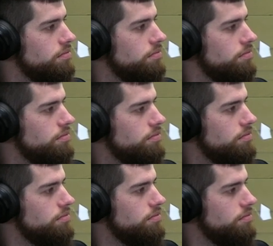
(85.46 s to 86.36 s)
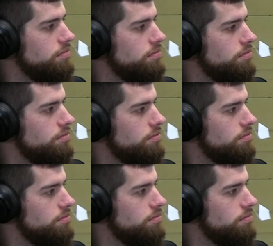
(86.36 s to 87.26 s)

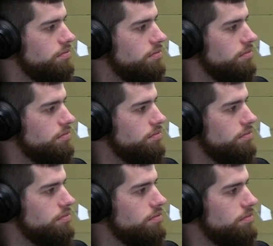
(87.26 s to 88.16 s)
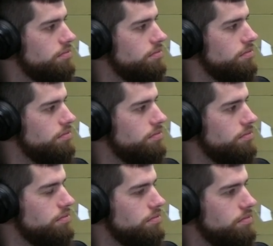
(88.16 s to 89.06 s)

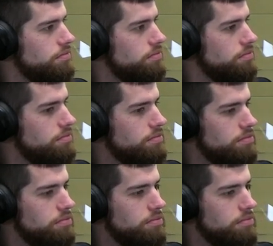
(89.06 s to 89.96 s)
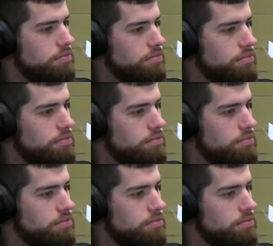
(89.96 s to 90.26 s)
The person shown says nothing.